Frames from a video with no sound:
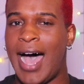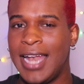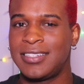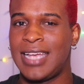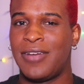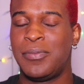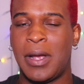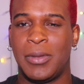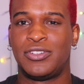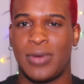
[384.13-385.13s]
Honestly, I
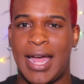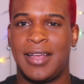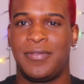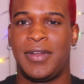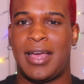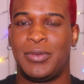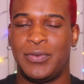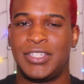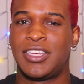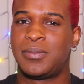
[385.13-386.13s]
remember dragging for that
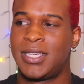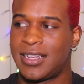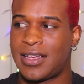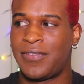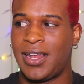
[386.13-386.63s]
movie just because I